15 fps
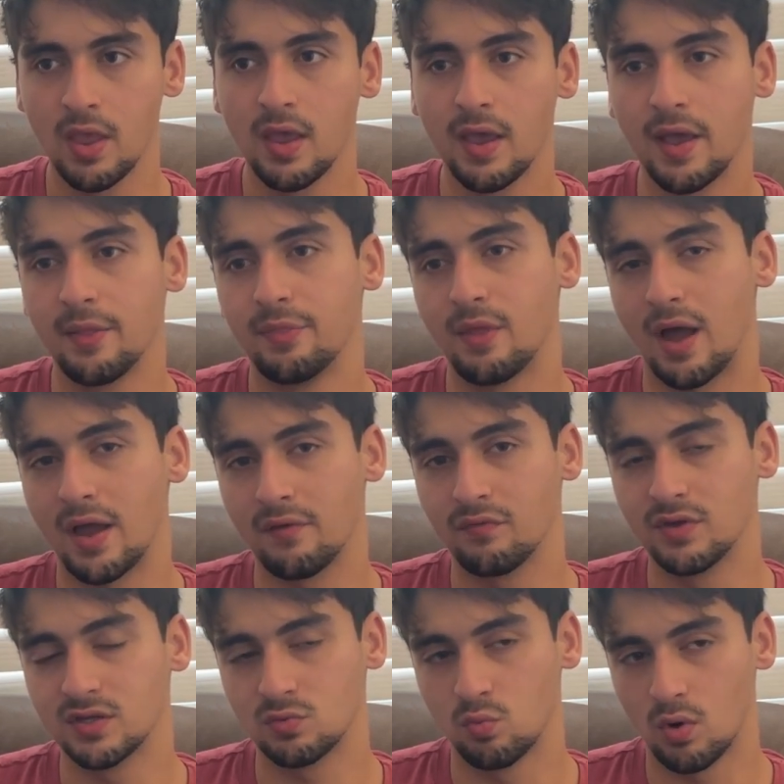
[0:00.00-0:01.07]
and I have
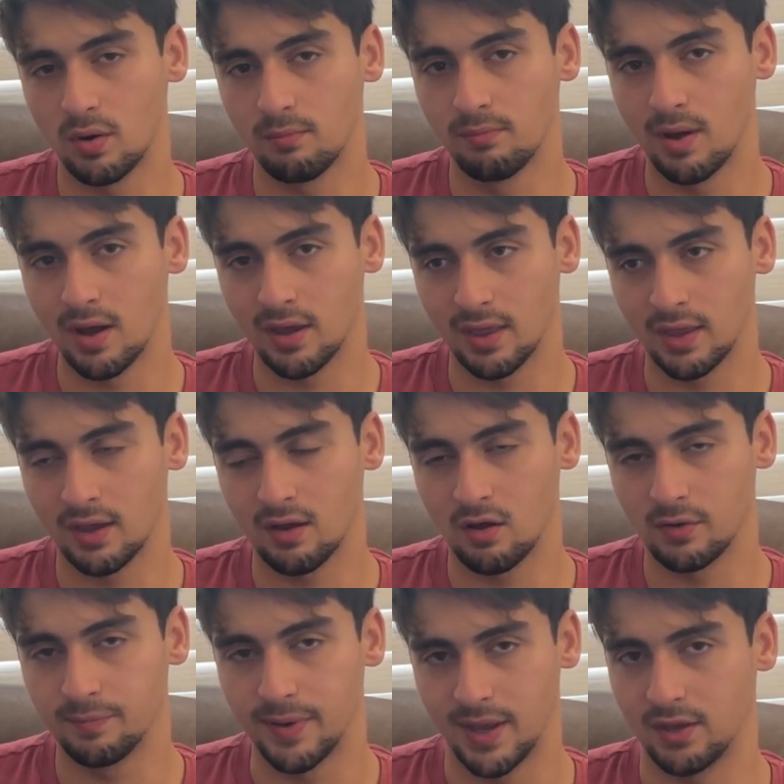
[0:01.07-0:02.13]
this one bucket
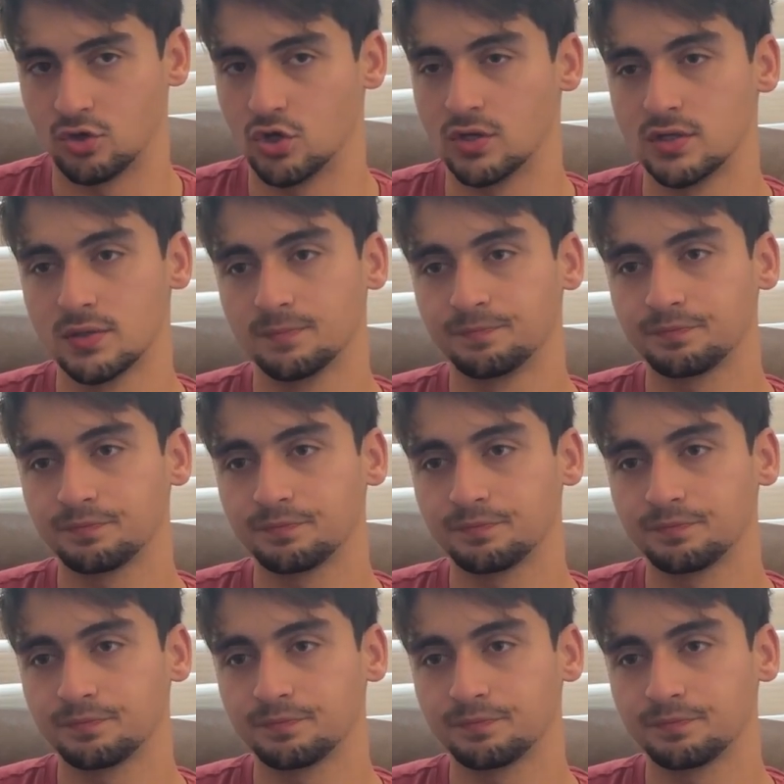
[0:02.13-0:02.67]
called pages.